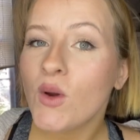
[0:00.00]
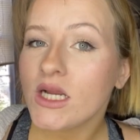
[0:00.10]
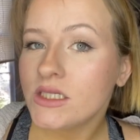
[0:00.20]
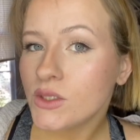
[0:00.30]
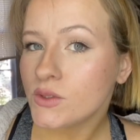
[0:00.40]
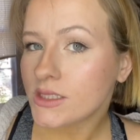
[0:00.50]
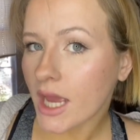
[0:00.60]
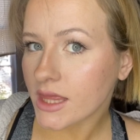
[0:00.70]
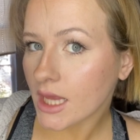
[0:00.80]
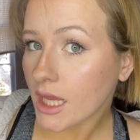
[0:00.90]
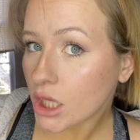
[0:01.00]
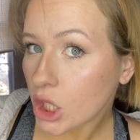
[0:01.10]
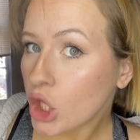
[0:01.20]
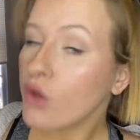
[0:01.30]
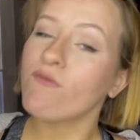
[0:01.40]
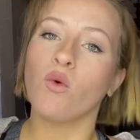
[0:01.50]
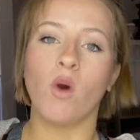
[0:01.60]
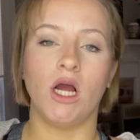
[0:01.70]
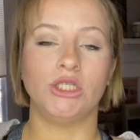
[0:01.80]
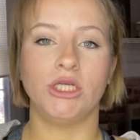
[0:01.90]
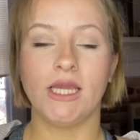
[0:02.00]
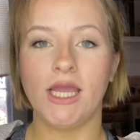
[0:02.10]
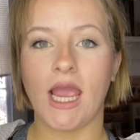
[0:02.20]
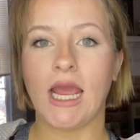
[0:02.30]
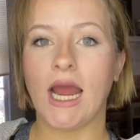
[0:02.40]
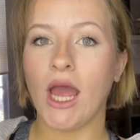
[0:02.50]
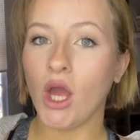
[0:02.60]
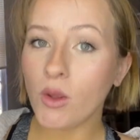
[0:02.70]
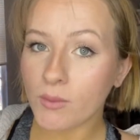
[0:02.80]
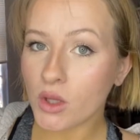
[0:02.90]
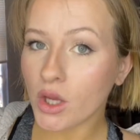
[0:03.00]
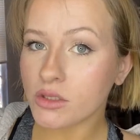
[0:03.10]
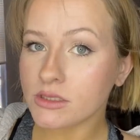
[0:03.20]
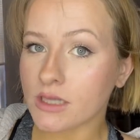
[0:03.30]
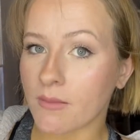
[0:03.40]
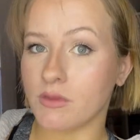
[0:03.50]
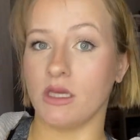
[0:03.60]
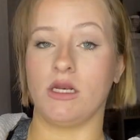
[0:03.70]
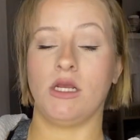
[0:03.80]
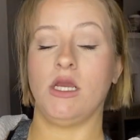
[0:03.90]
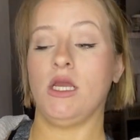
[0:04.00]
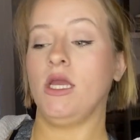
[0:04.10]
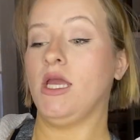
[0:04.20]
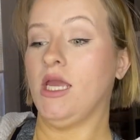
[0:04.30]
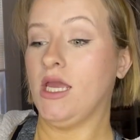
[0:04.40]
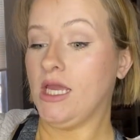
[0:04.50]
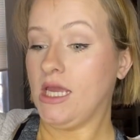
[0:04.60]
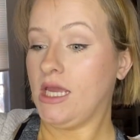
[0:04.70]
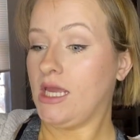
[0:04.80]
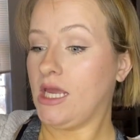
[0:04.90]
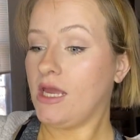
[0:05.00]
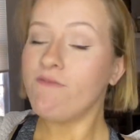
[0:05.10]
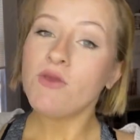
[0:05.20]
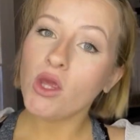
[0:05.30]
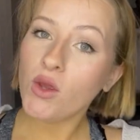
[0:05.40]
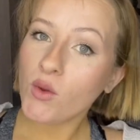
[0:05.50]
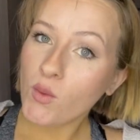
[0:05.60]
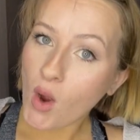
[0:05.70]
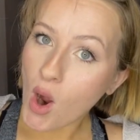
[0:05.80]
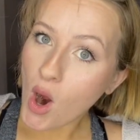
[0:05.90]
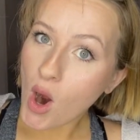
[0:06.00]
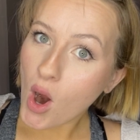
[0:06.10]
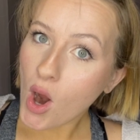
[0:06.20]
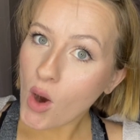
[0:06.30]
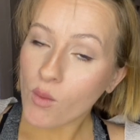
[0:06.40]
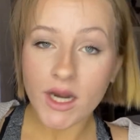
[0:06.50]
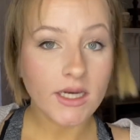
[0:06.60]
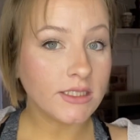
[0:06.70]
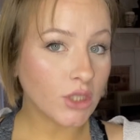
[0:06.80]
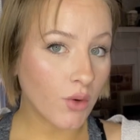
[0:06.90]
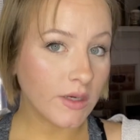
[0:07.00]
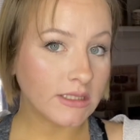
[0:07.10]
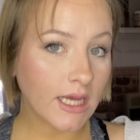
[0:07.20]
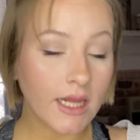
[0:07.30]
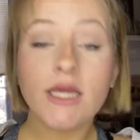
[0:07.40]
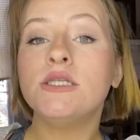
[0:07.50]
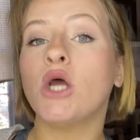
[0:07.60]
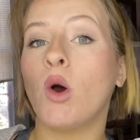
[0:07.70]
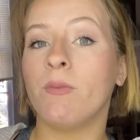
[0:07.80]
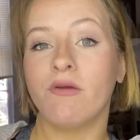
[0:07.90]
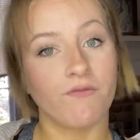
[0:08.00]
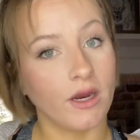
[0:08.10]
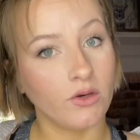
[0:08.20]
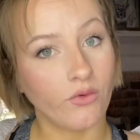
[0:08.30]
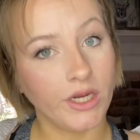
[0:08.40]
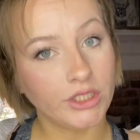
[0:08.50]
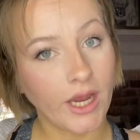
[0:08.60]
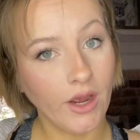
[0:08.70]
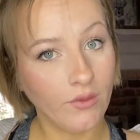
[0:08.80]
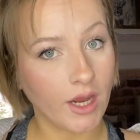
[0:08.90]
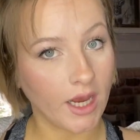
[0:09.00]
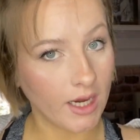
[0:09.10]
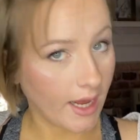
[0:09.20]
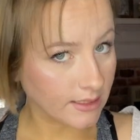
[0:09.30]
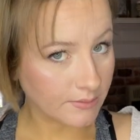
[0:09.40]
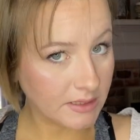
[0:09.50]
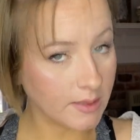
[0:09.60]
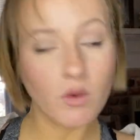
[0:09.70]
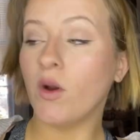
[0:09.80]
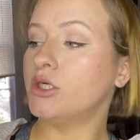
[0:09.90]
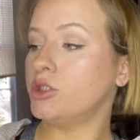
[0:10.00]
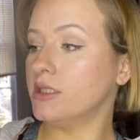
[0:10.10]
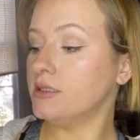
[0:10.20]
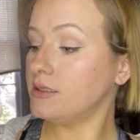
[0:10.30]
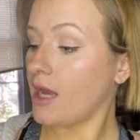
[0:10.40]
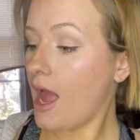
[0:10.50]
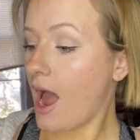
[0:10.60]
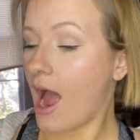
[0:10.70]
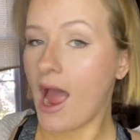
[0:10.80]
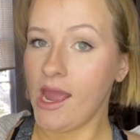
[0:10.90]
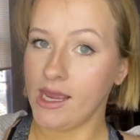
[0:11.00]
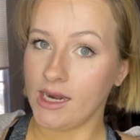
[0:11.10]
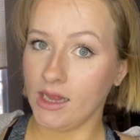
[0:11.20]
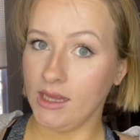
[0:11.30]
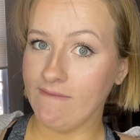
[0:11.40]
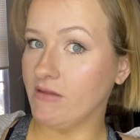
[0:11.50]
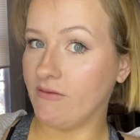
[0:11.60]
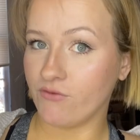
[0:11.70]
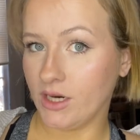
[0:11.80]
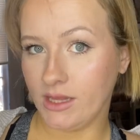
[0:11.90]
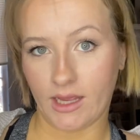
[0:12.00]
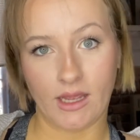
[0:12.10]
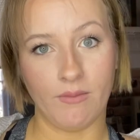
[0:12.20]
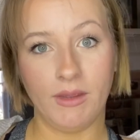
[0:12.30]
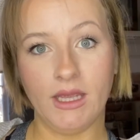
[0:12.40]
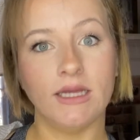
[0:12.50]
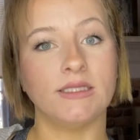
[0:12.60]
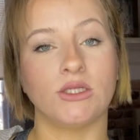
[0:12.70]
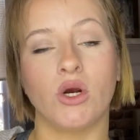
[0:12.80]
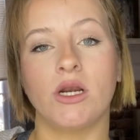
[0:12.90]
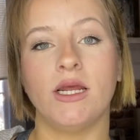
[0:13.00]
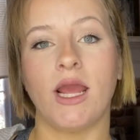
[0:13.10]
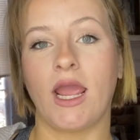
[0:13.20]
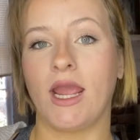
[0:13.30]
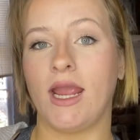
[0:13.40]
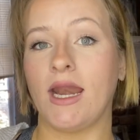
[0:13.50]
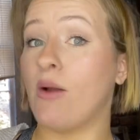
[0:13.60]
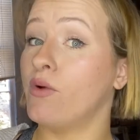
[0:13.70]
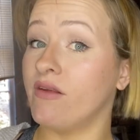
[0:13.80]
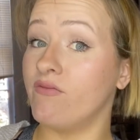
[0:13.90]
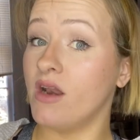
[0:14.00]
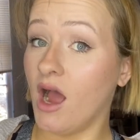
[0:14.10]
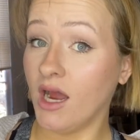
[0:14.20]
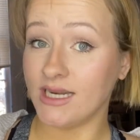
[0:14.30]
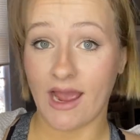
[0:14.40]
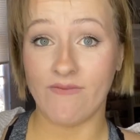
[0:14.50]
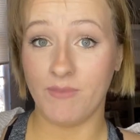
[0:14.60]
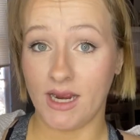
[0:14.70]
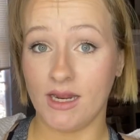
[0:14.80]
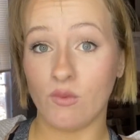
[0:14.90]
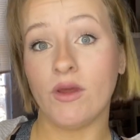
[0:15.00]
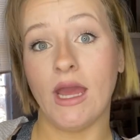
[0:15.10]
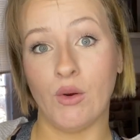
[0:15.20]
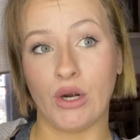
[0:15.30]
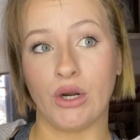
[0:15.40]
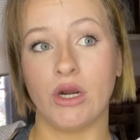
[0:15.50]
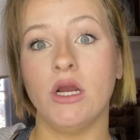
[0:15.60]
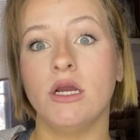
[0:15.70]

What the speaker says: want to say thank you for watching, and I hope you learned something. If you are wanting to start reselling, don't be afraid to reach out and ask me some questions. I had a lovely friend that helped me get started, and I would have not have made it without her.